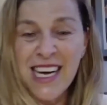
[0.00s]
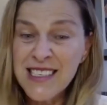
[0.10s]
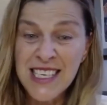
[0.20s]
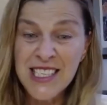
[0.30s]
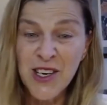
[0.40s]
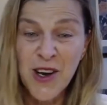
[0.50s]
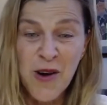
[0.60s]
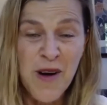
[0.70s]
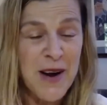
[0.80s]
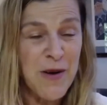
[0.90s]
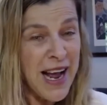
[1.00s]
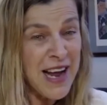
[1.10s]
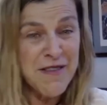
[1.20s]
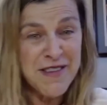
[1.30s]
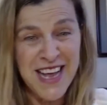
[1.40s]
such a long way away
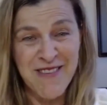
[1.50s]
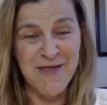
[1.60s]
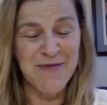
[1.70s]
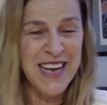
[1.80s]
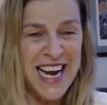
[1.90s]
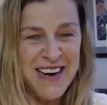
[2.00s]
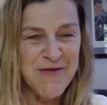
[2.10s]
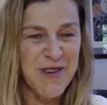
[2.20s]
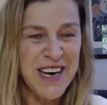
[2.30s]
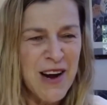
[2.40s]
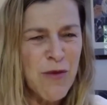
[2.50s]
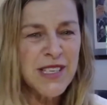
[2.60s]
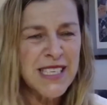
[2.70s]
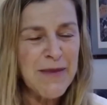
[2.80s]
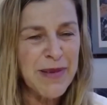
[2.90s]
over there on the planet. What's
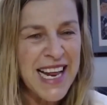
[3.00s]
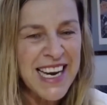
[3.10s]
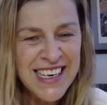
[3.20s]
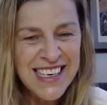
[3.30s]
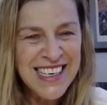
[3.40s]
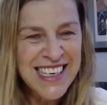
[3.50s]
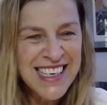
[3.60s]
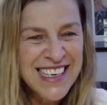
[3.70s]
that?